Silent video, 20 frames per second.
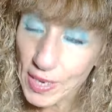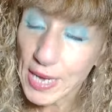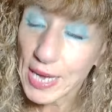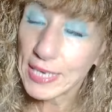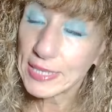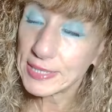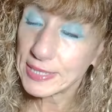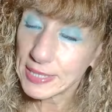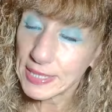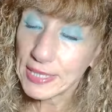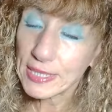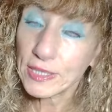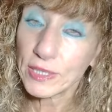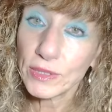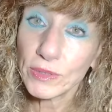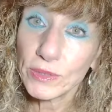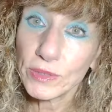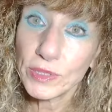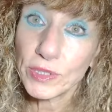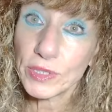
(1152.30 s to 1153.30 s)
I did
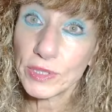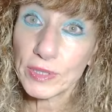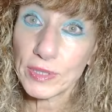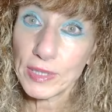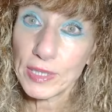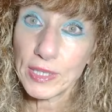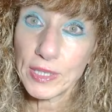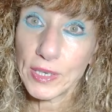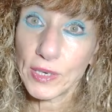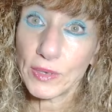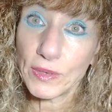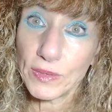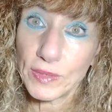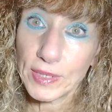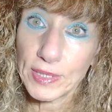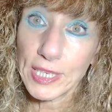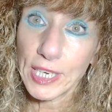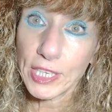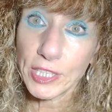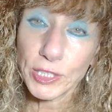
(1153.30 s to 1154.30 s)
lose,
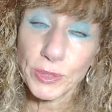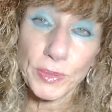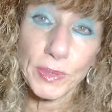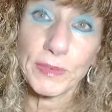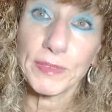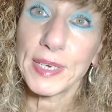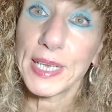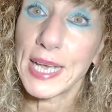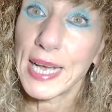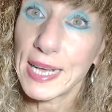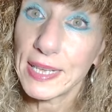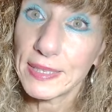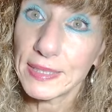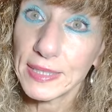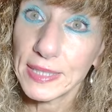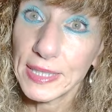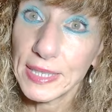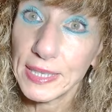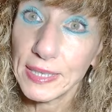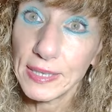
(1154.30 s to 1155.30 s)
touch with
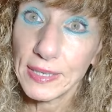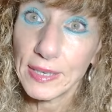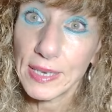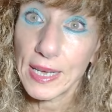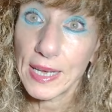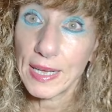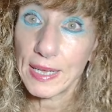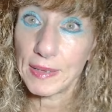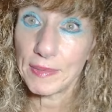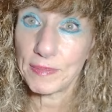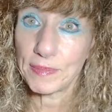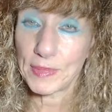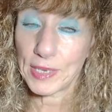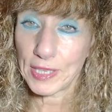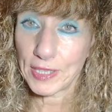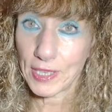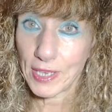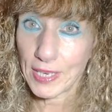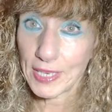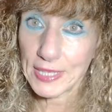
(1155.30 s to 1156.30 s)
reality
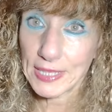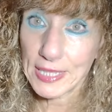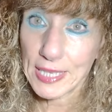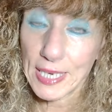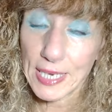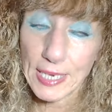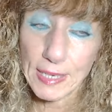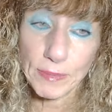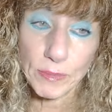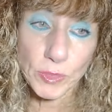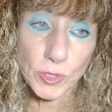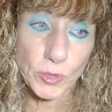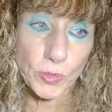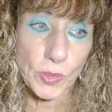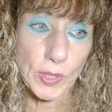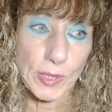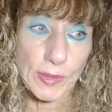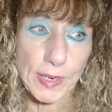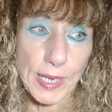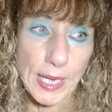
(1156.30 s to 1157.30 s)
a lot of times
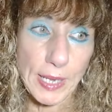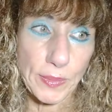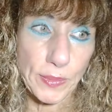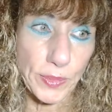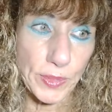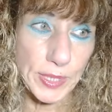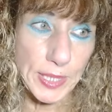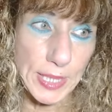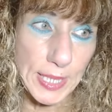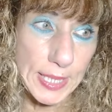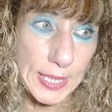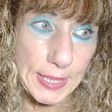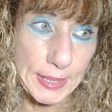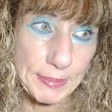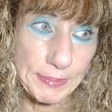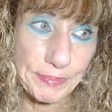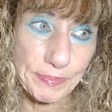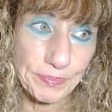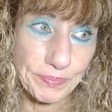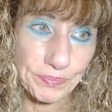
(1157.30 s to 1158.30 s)
where I would
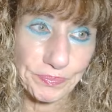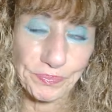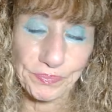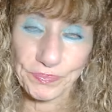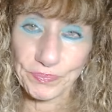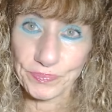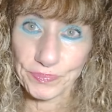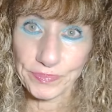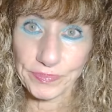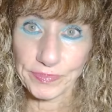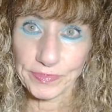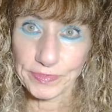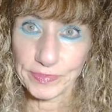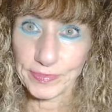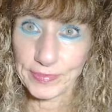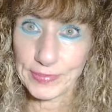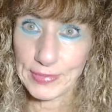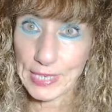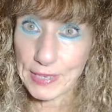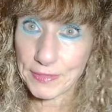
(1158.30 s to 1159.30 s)

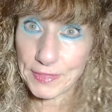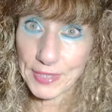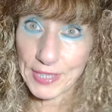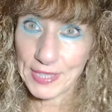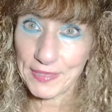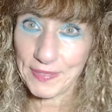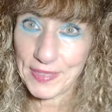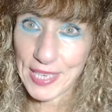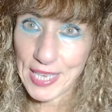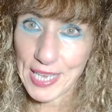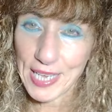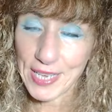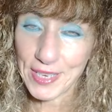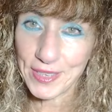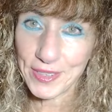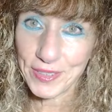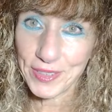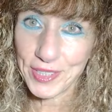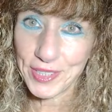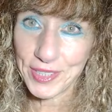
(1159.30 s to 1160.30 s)
never leave the
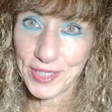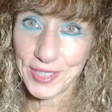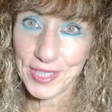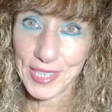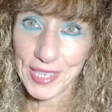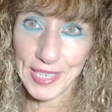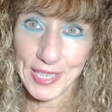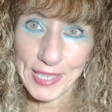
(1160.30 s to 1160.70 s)
house.